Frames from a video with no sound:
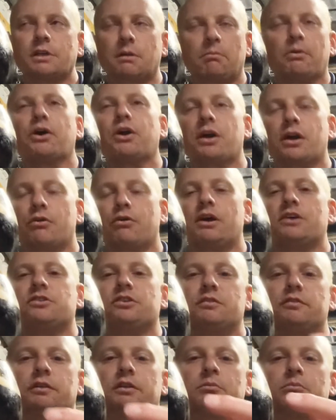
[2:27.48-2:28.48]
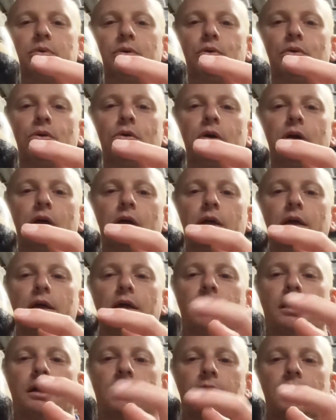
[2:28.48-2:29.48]
Being aggressive with the pour
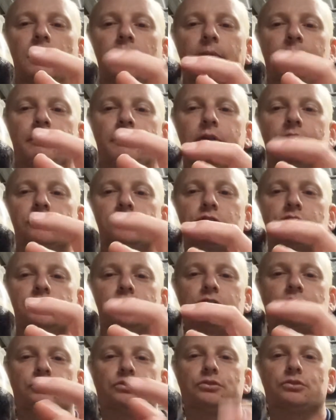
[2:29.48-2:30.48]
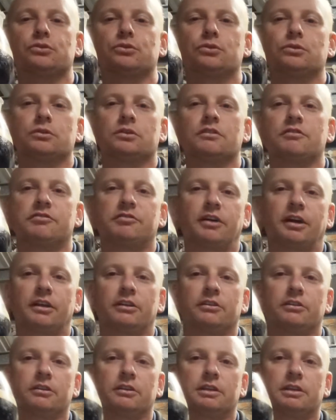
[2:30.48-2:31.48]
is due to the
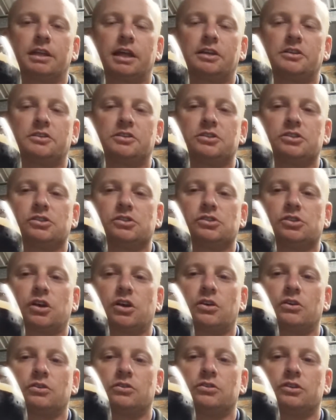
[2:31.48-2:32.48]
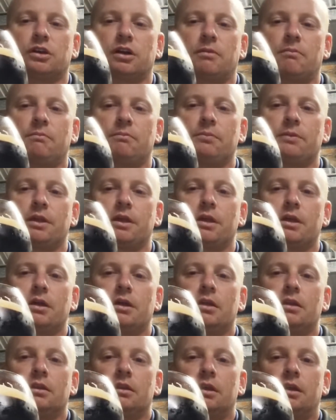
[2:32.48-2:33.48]
fact that they just don't
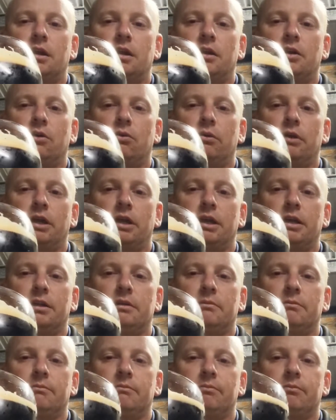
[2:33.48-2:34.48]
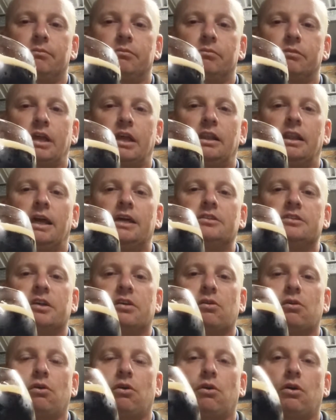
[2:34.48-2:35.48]
hold a head. They lace
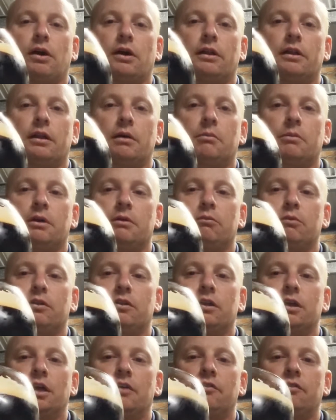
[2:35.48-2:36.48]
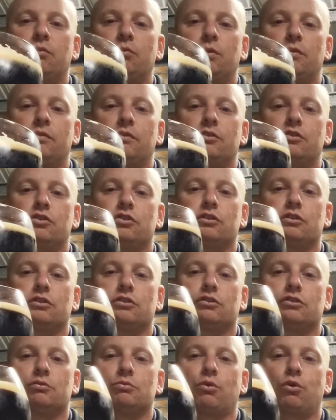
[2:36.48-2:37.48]
alright. I mean, even with the
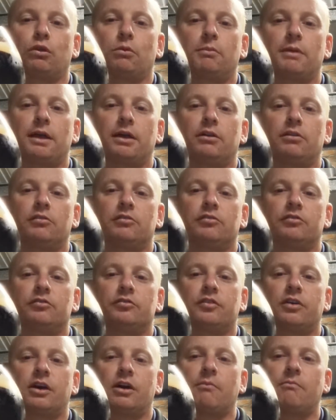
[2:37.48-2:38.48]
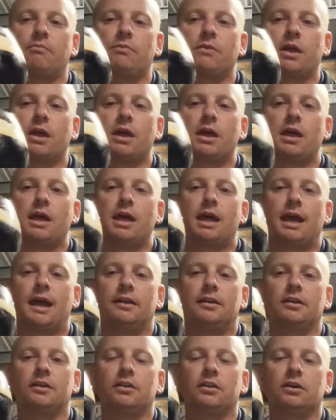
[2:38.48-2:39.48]
small amount of
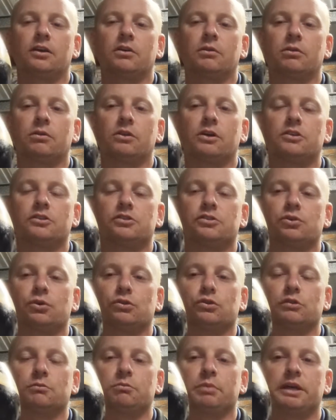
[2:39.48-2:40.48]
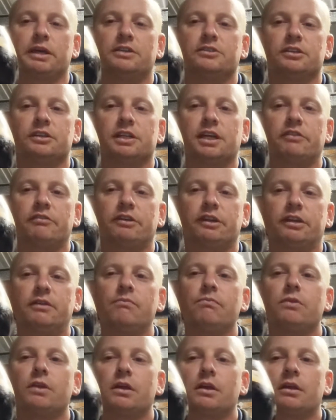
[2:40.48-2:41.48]
head that these sorts of beers are giving,
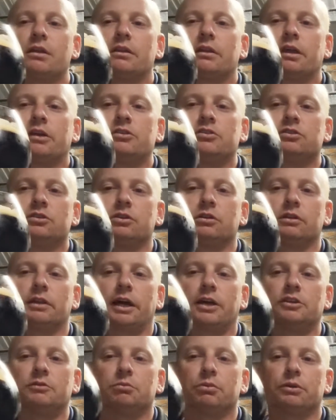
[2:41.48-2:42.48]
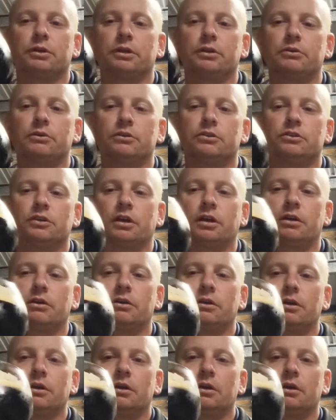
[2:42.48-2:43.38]
they still lace pretty good. So